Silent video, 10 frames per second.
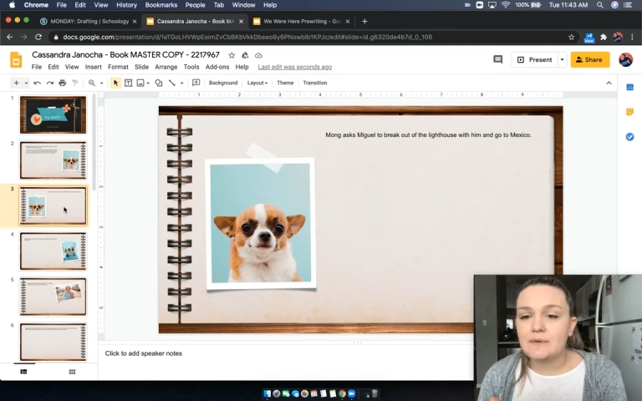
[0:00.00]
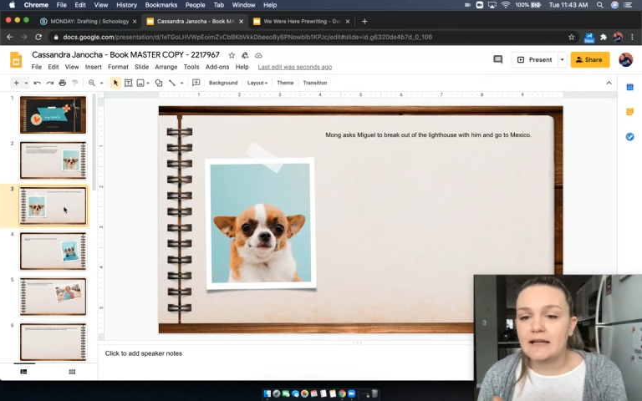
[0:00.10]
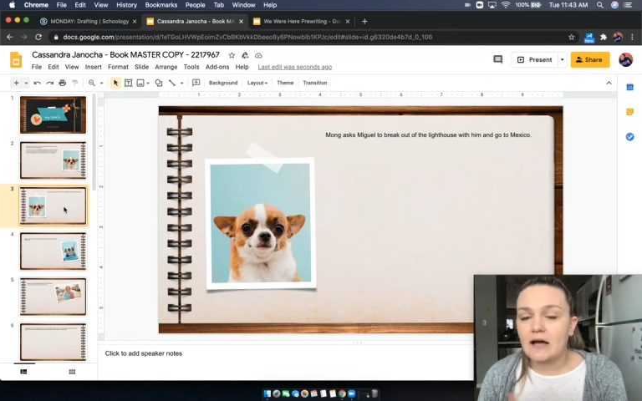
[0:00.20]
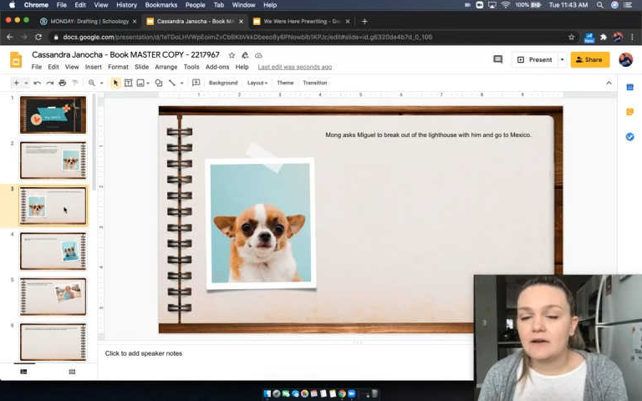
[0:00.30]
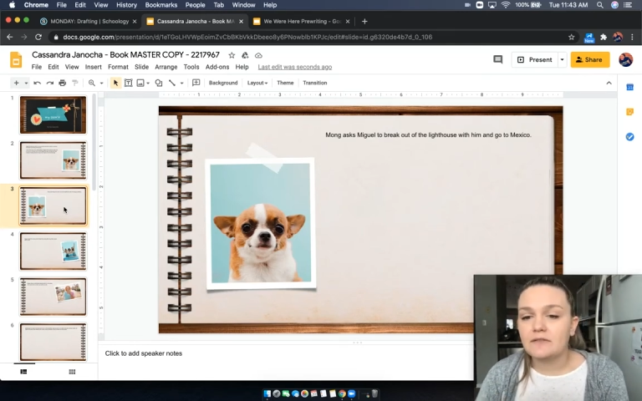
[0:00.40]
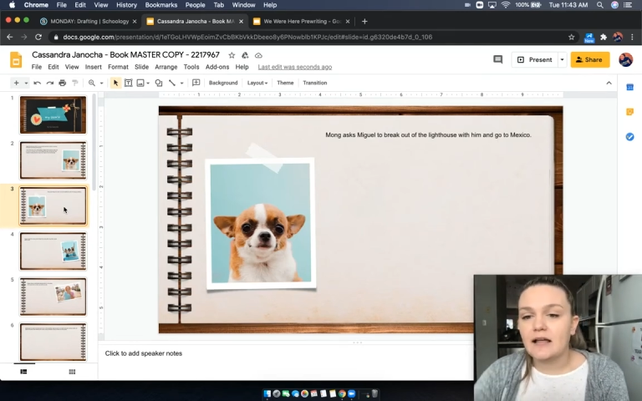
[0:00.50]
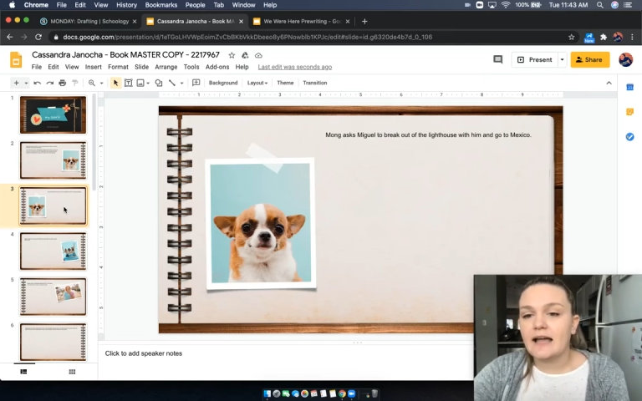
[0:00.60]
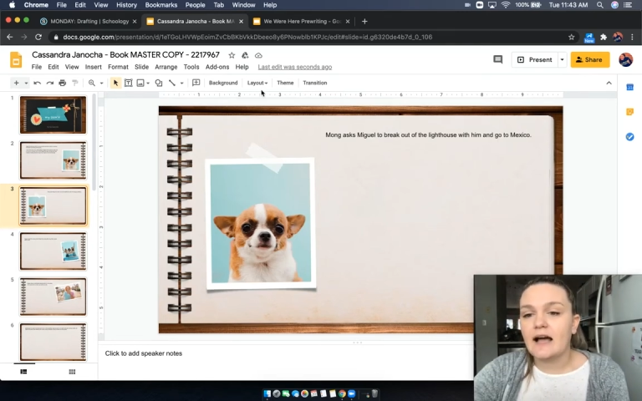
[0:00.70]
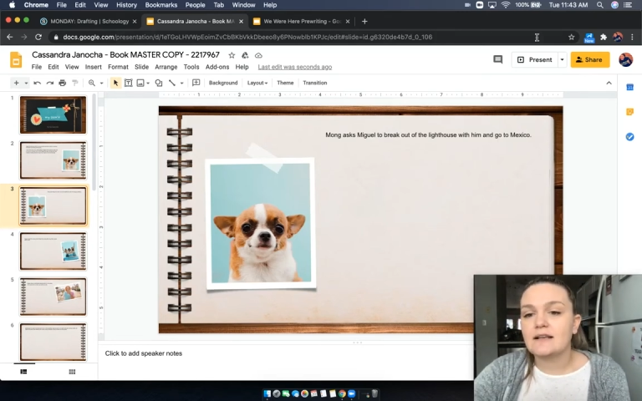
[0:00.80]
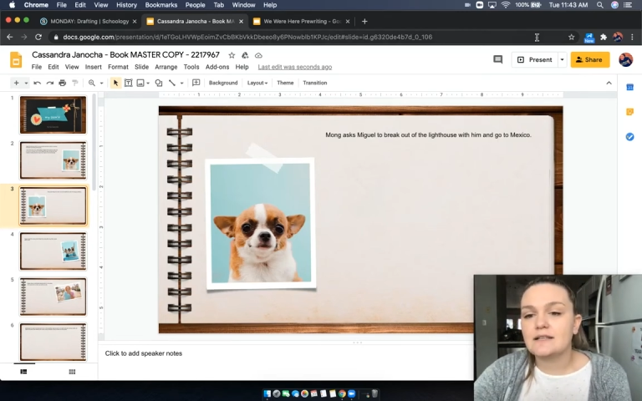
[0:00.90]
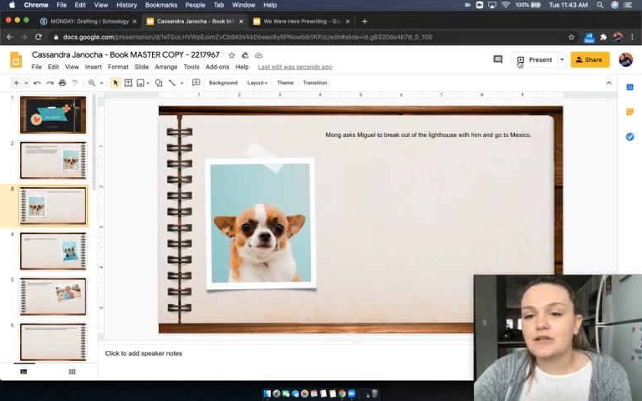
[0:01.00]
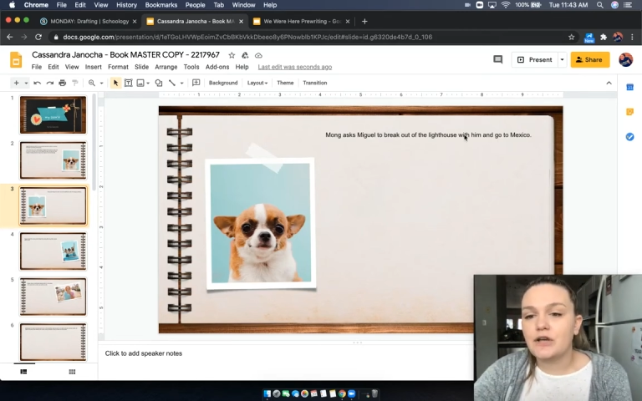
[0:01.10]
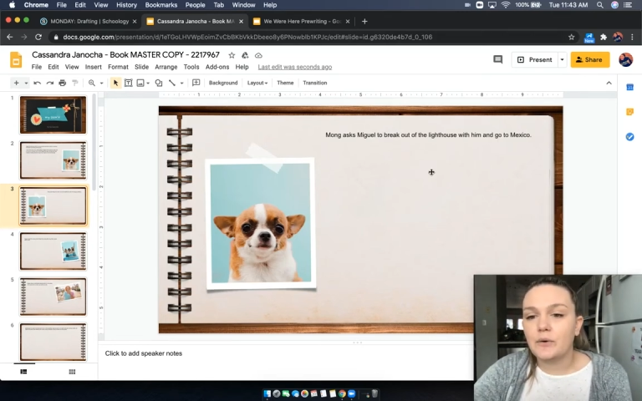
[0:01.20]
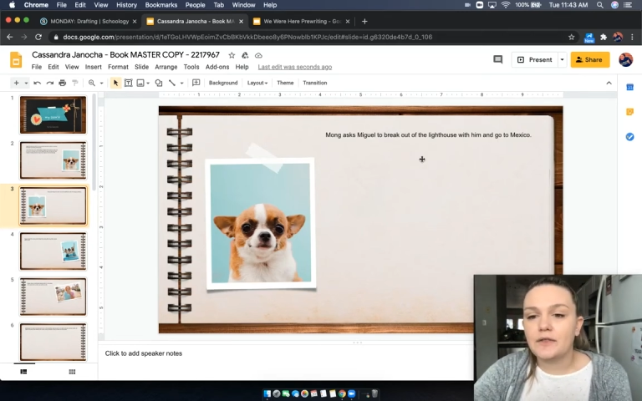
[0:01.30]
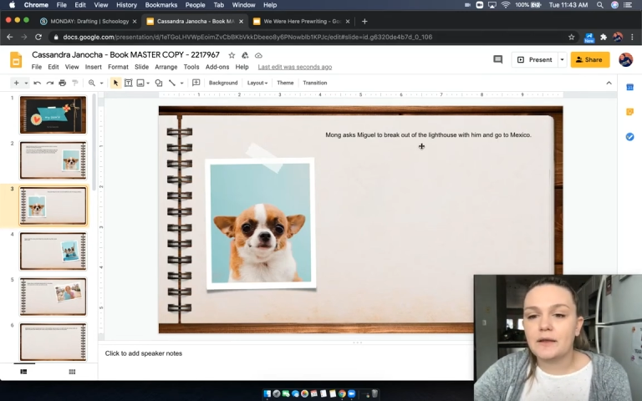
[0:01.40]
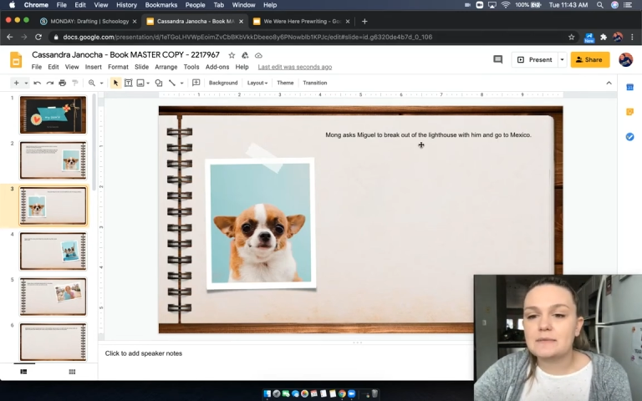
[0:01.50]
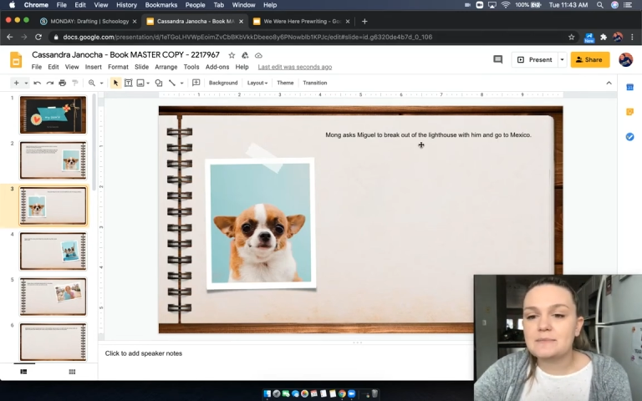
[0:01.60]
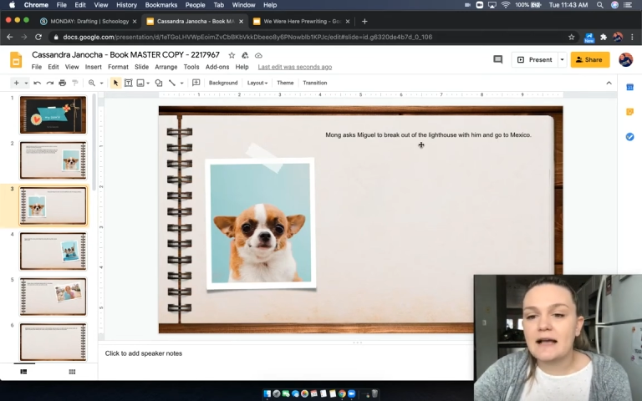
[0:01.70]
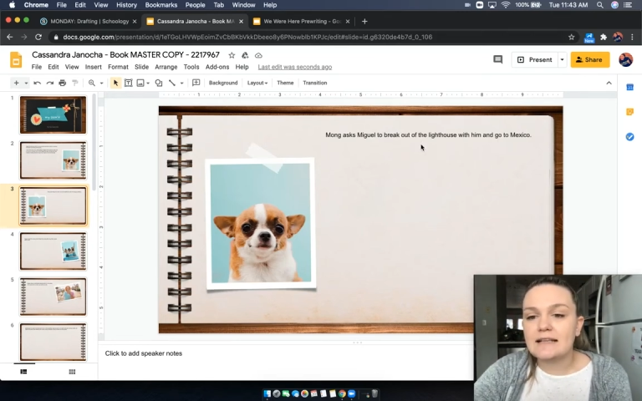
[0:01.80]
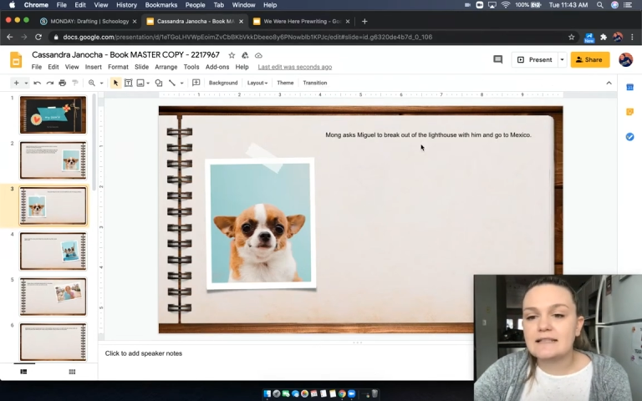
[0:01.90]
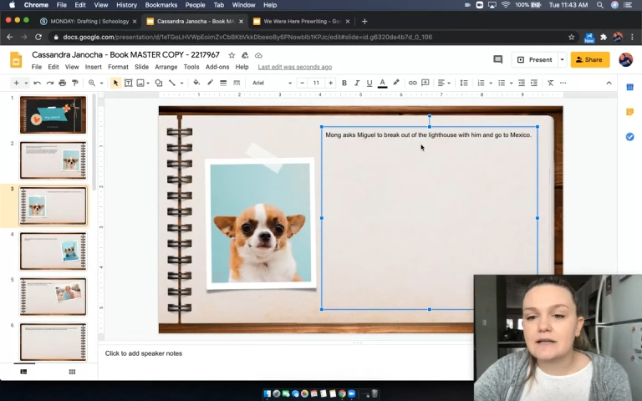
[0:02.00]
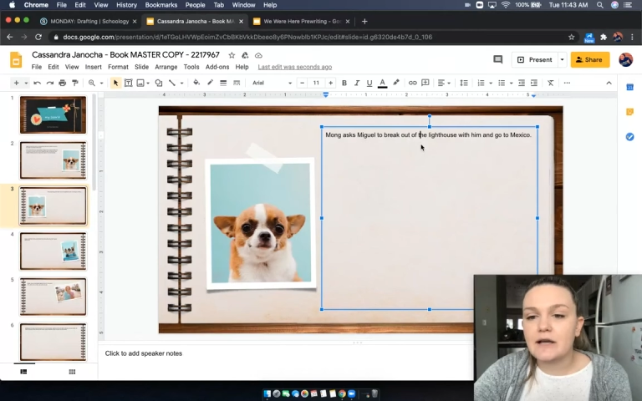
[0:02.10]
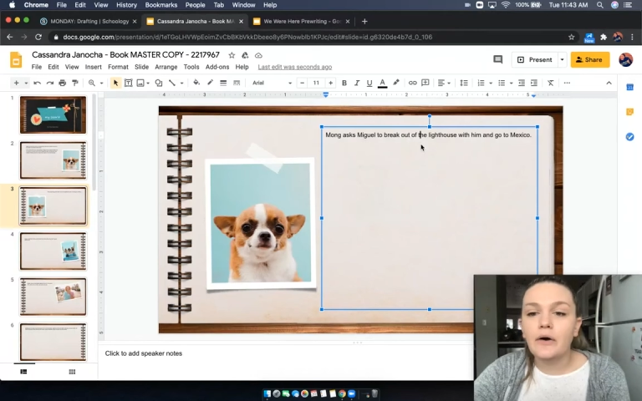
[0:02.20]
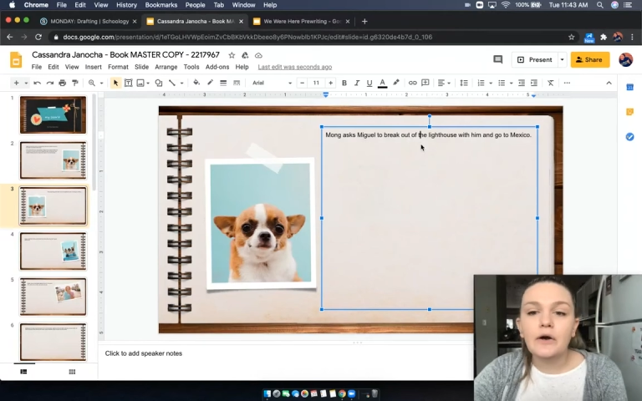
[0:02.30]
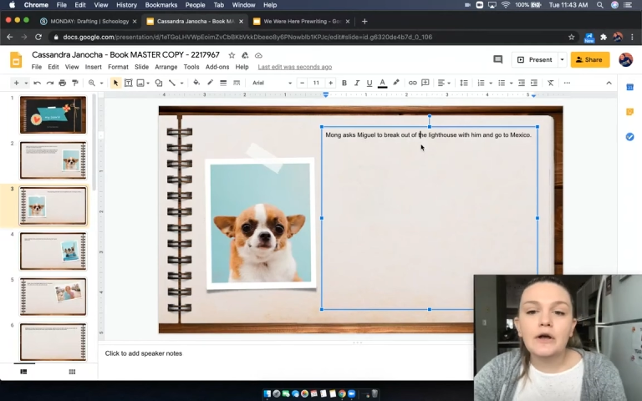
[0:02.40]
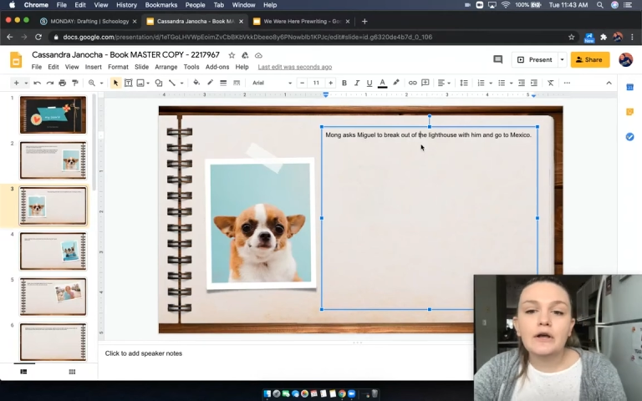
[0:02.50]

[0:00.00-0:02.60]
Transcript: break out of the lighthouse and go with him to Mexico.